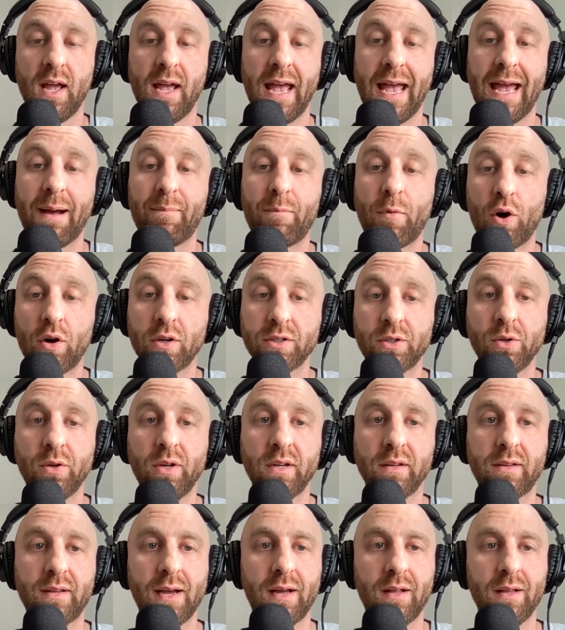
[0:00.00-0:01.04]
And I'm also
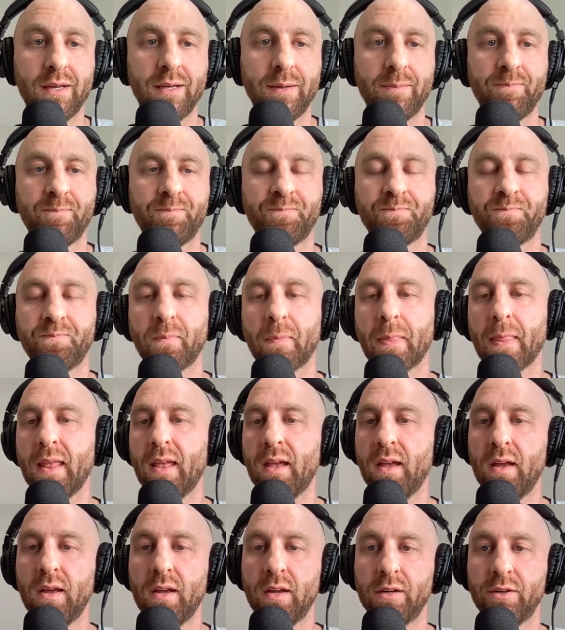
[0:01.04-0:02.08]
going to tell him,
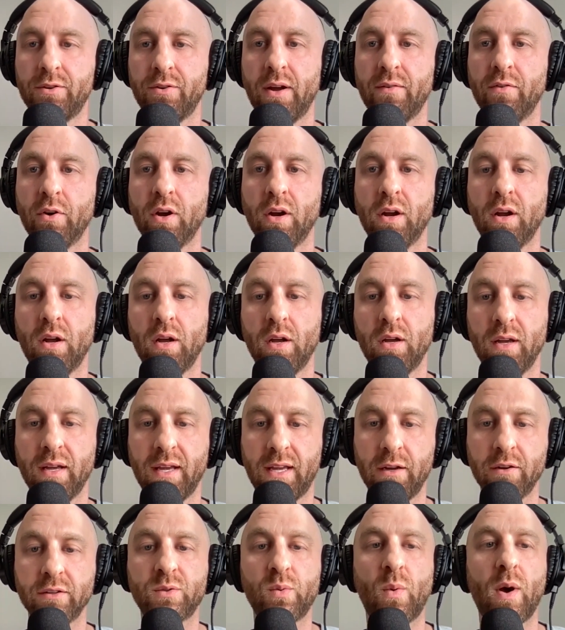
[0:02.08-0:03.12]
Trevor,
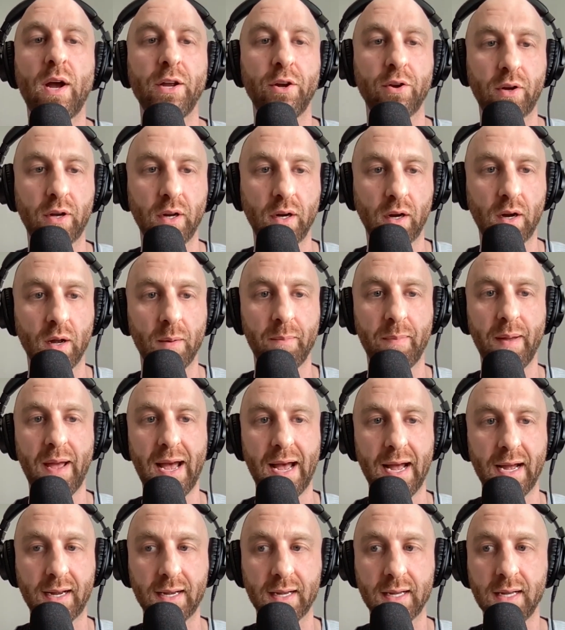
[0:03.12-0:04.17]
here's why you're going to come
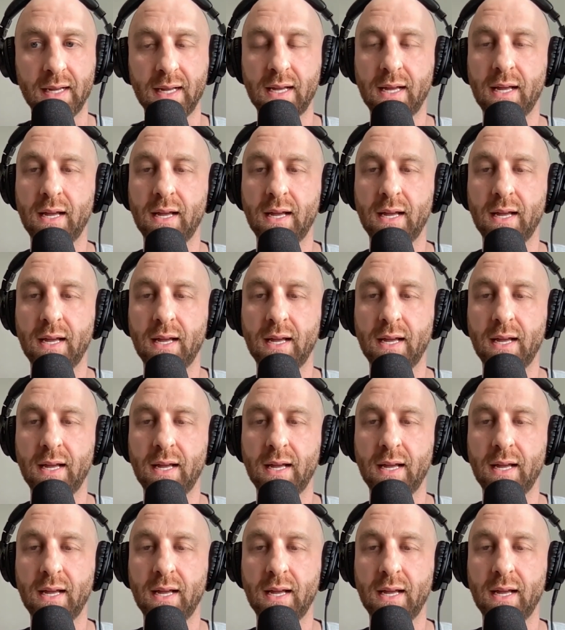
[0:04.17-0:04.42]
back.